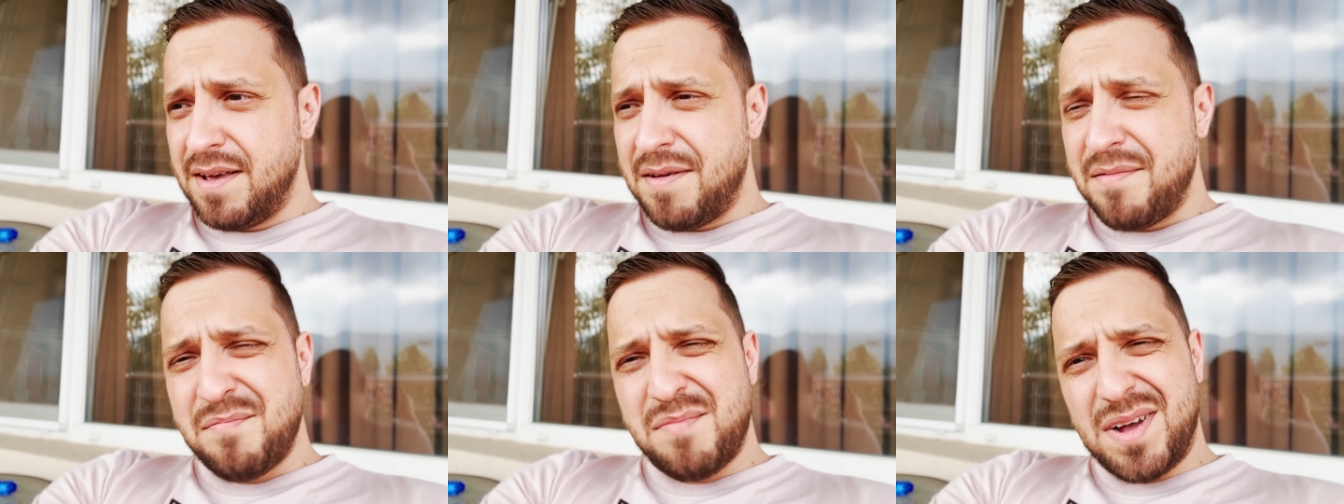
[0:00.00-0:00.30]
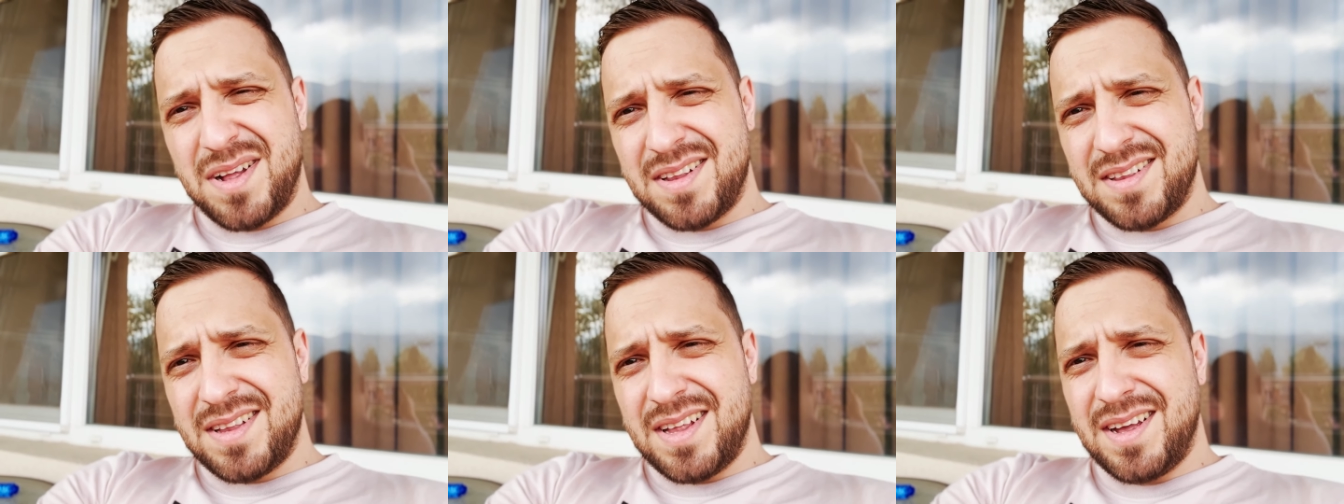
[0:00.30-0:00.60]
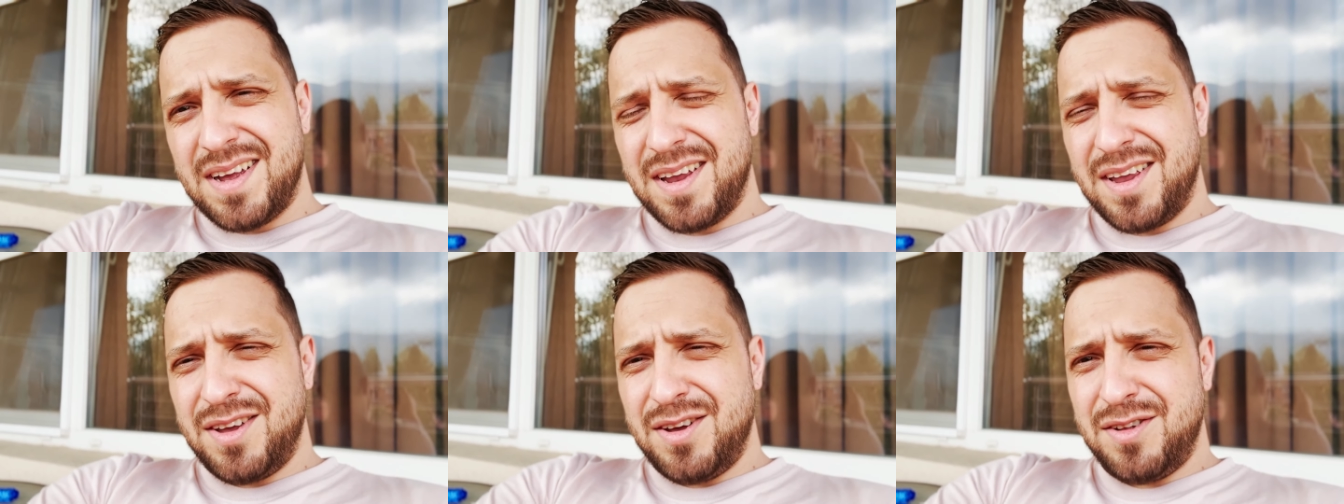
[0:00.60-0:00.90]
But
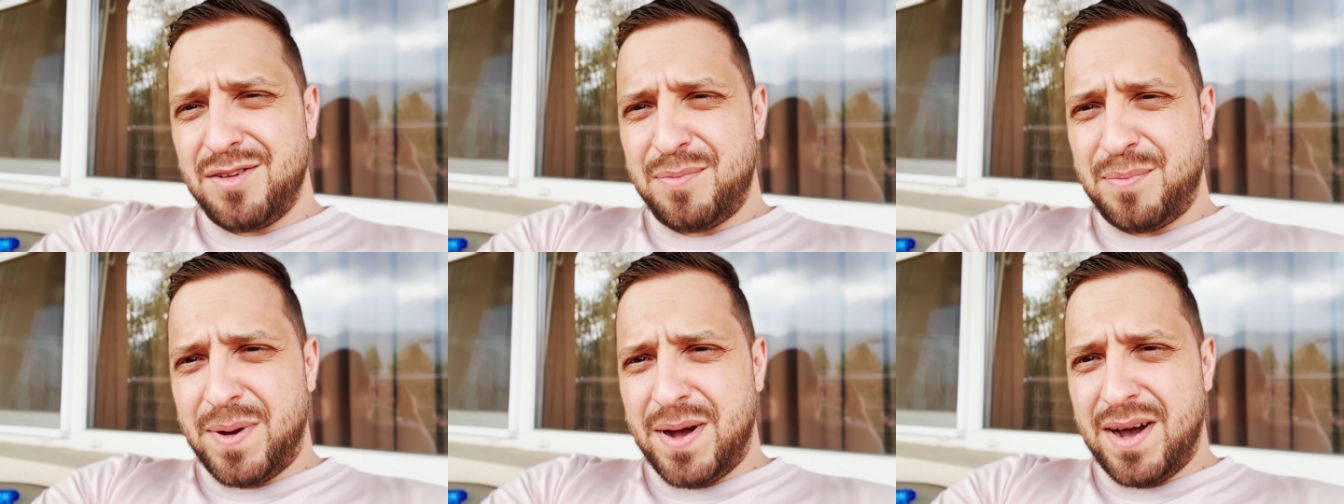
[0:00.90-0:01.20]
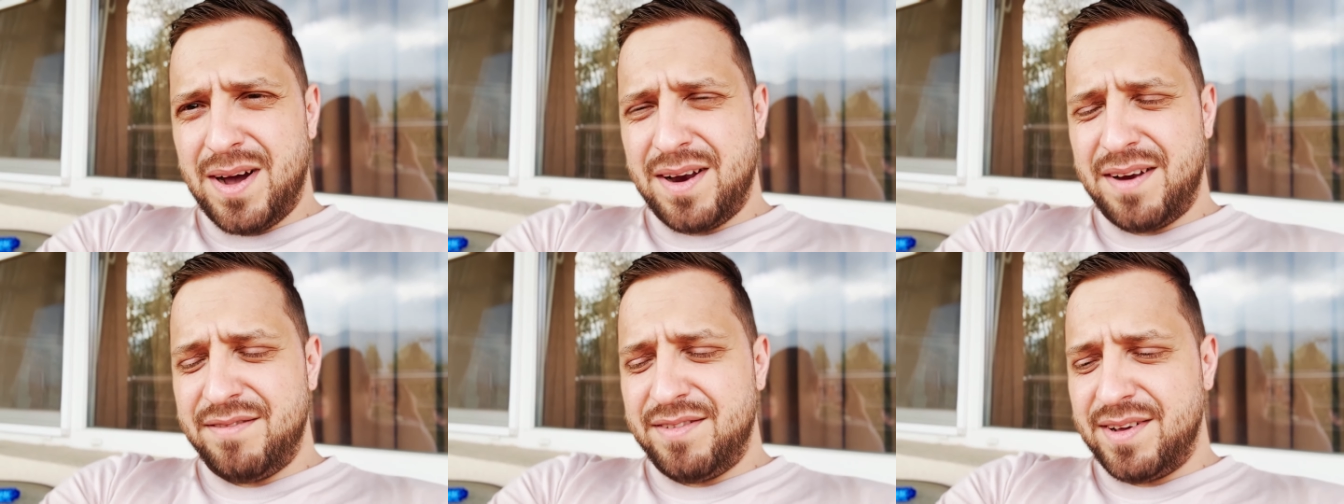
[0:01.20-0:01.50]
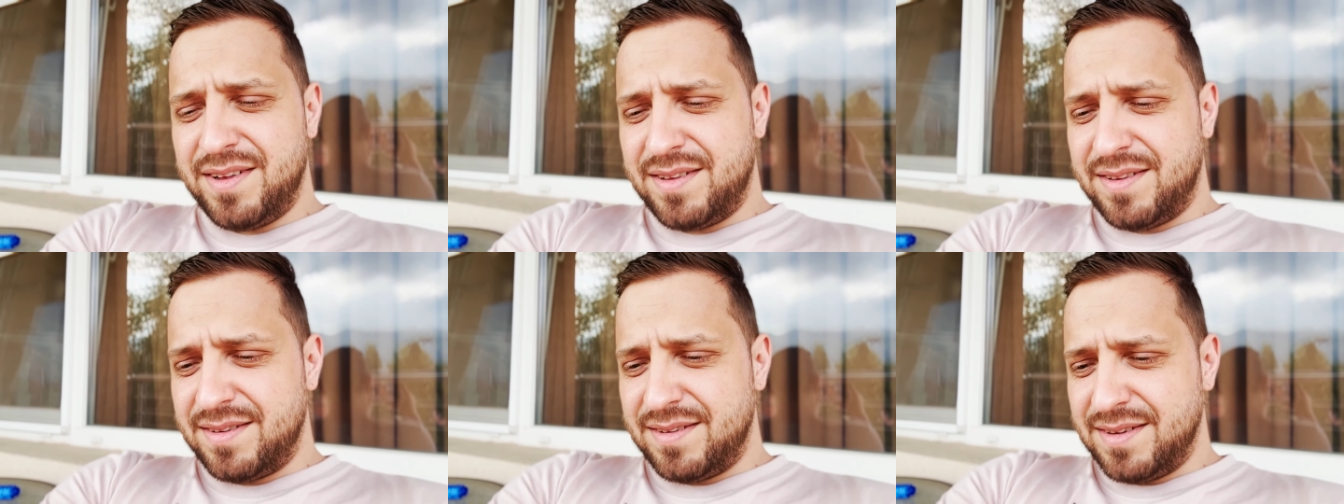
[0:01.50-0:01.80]
a good part of
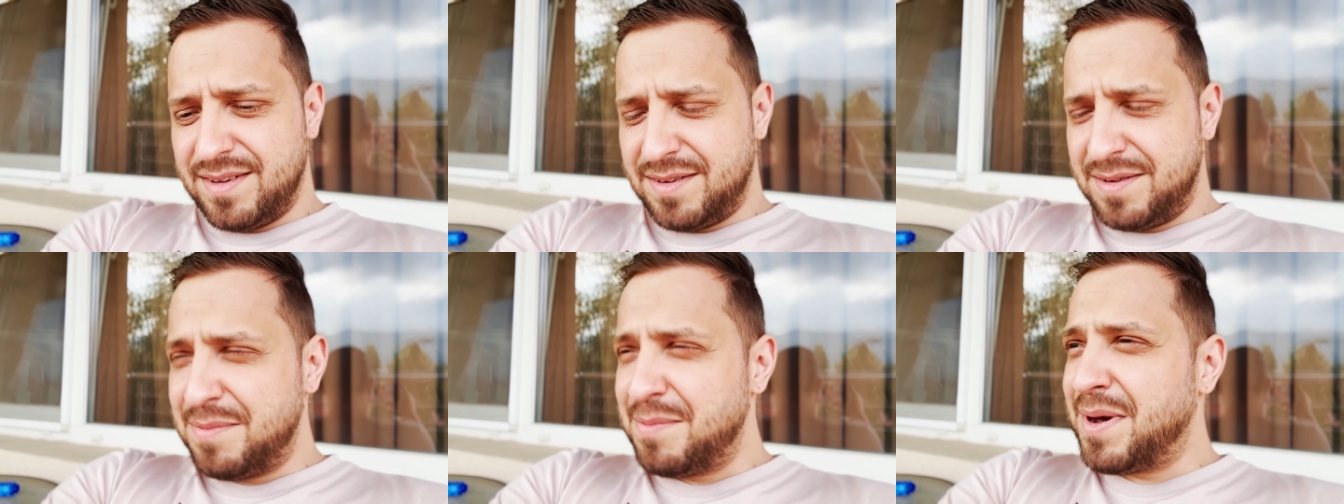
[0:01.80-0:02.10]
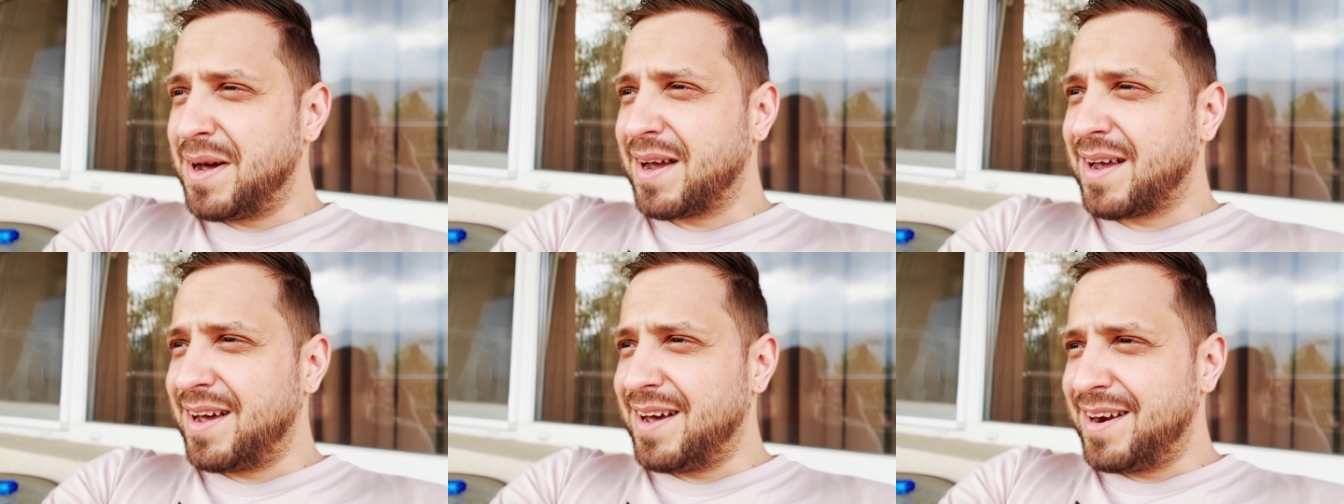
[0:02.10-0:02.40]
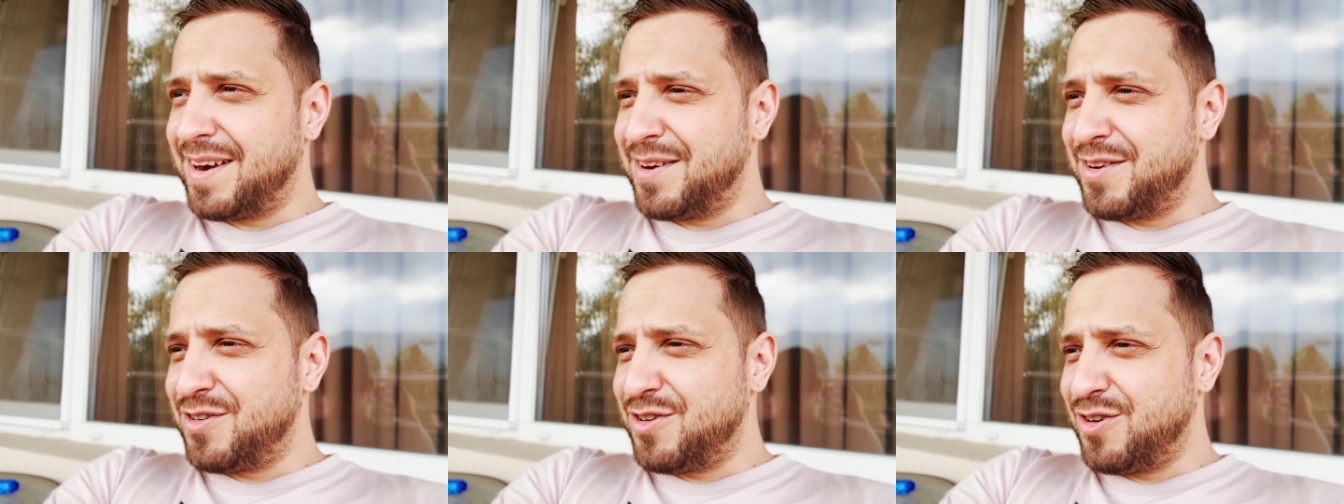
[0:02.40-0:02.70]
it, that's back at
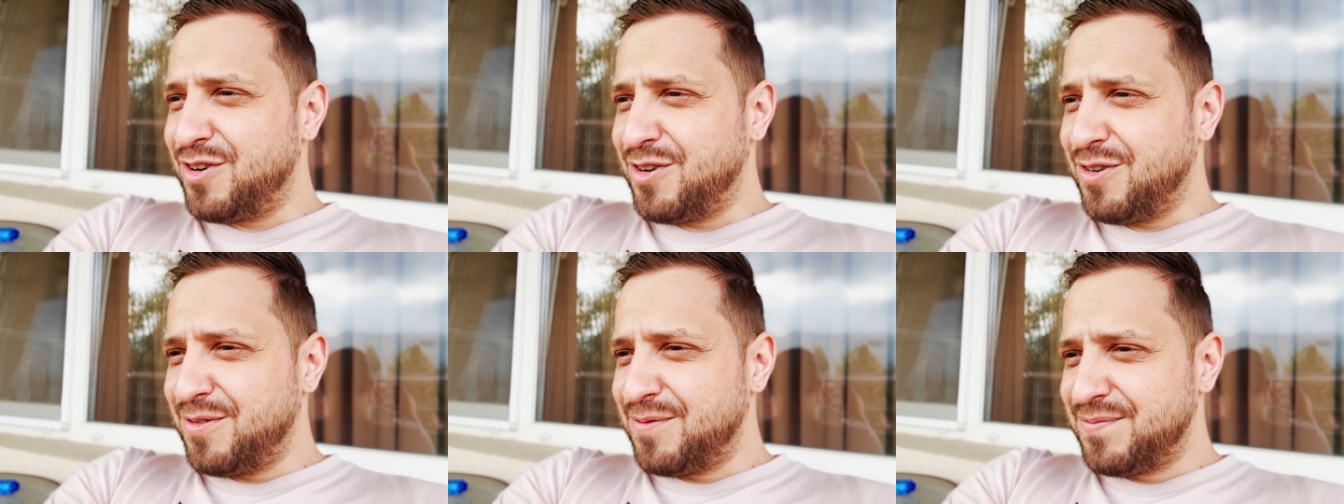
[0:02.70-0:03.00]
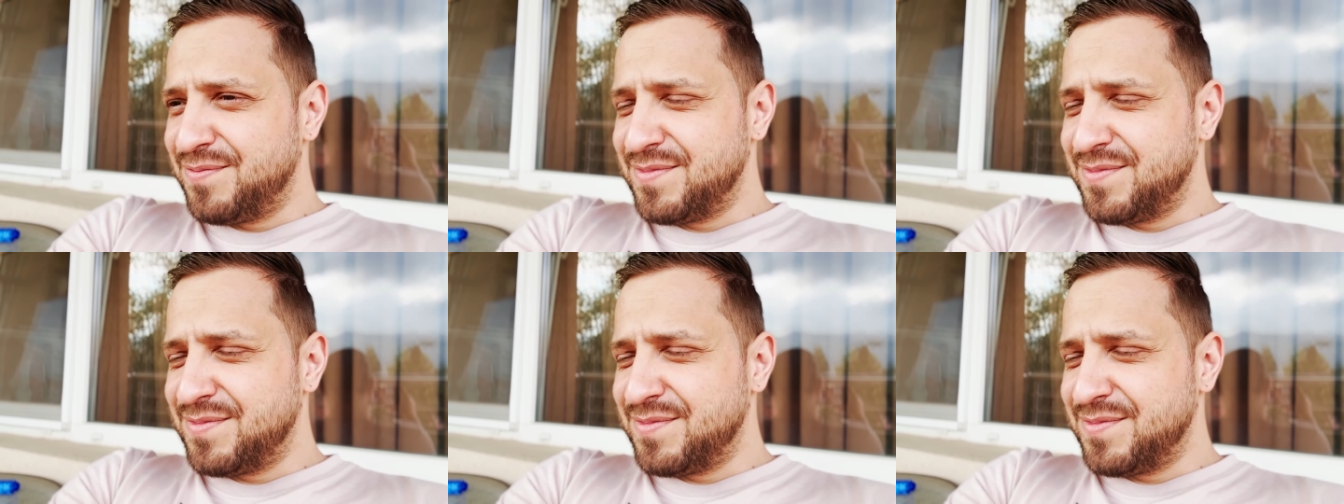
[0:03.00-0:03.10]
it, you know?